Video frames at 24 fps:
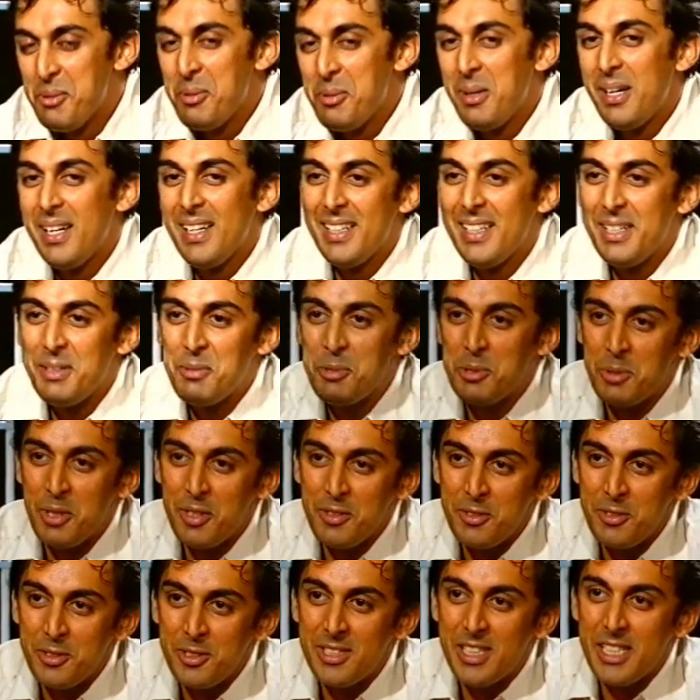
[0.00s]
Well, it was
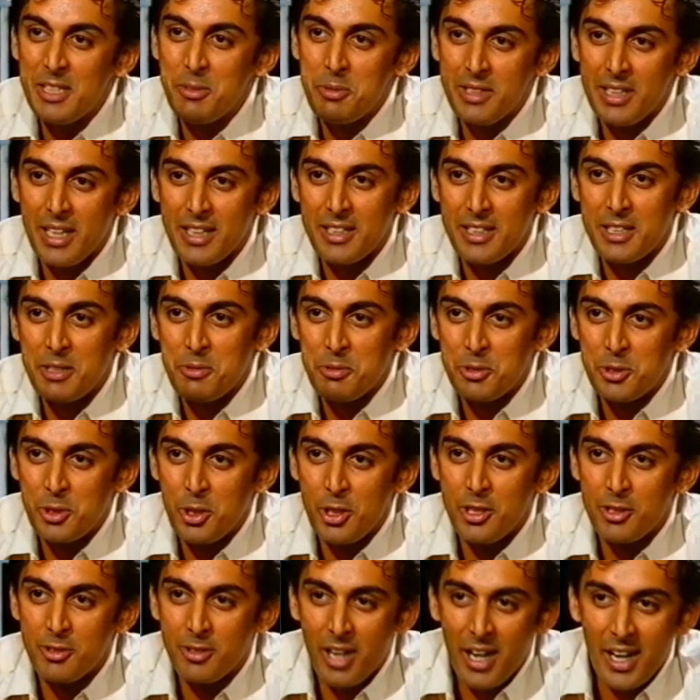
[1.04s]
on those days when nothing was
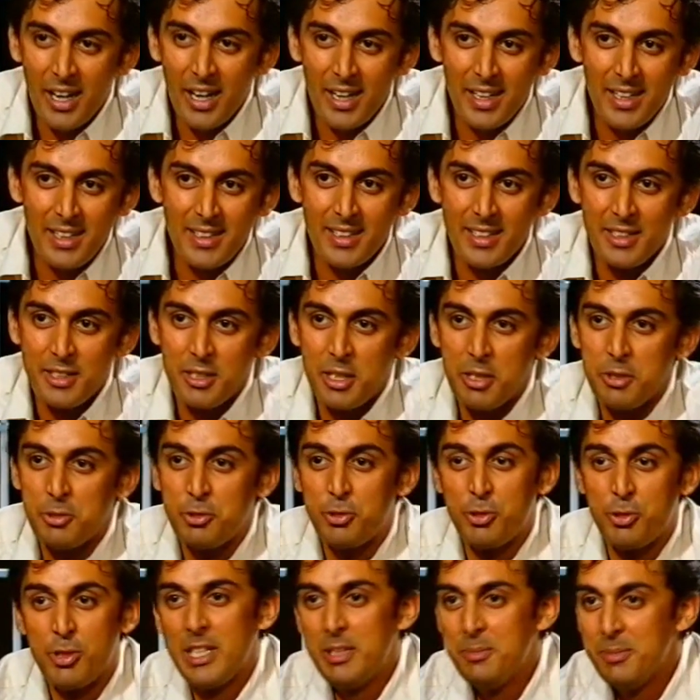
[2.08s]
going right, and you know, I
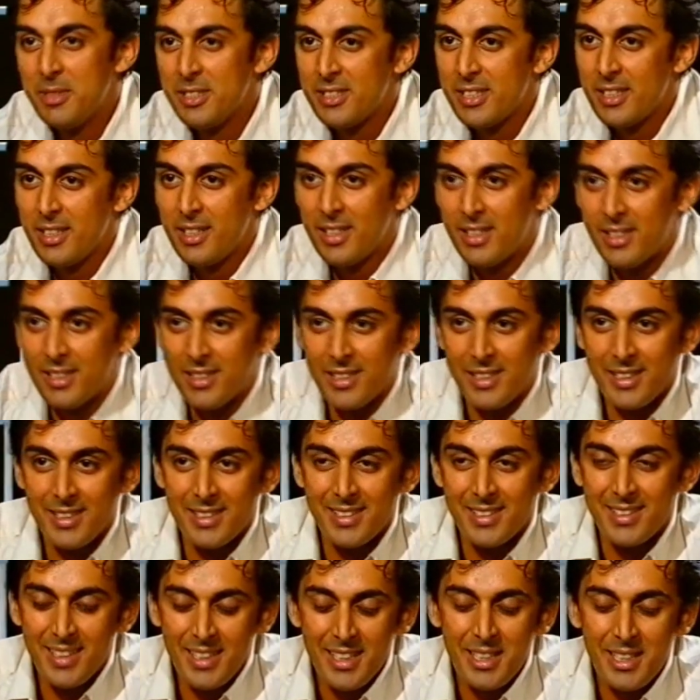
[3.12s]
was really missing her,
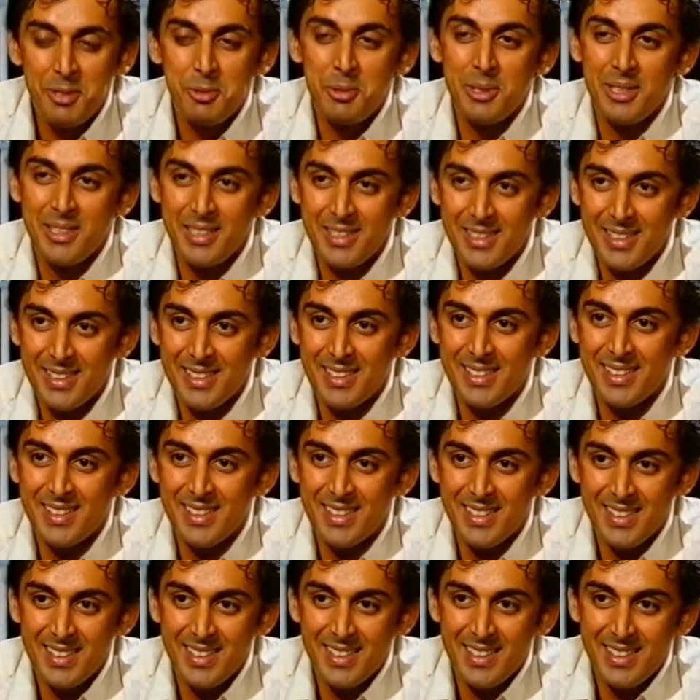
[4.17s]
and yeah, well. And you
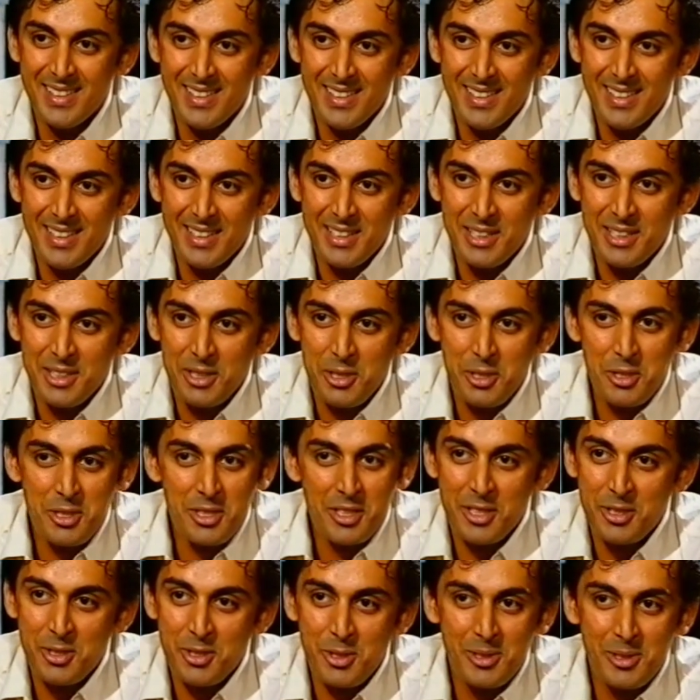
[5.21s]
couldn't control your eyes.
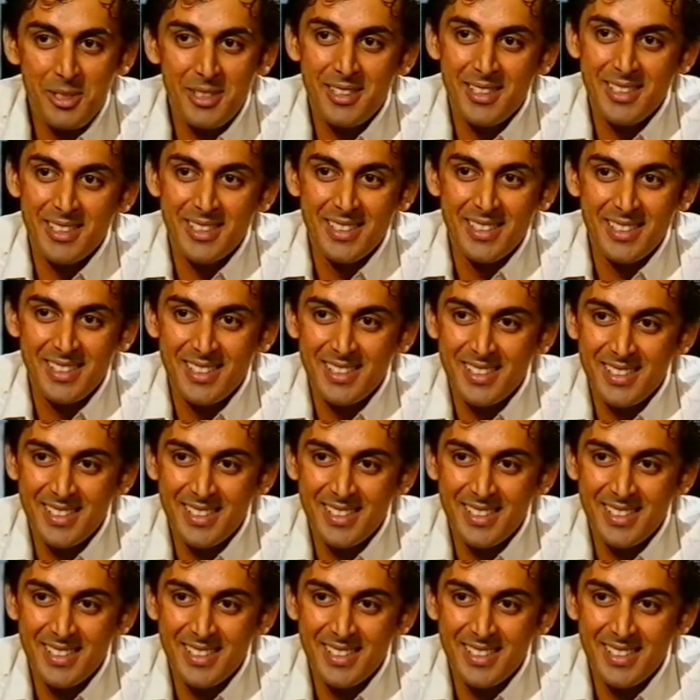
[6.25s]
Couldn't control the tears.